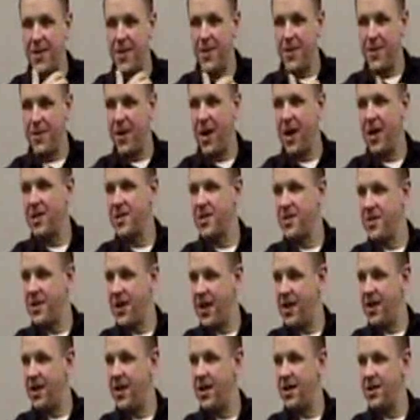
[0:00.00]
who God has
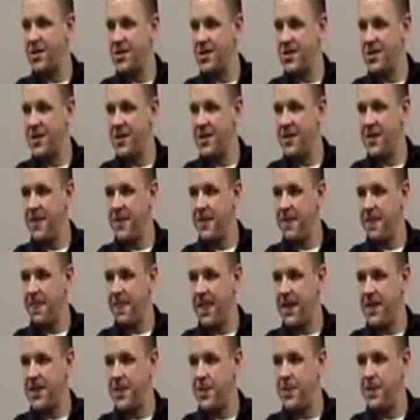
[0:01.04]
created us
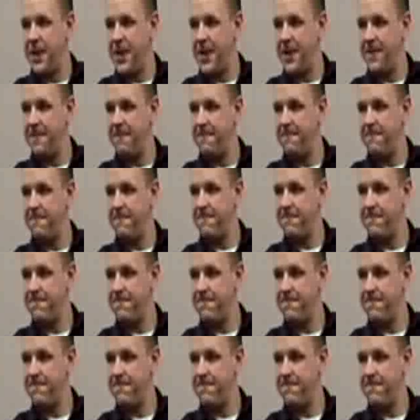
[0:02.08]
to be.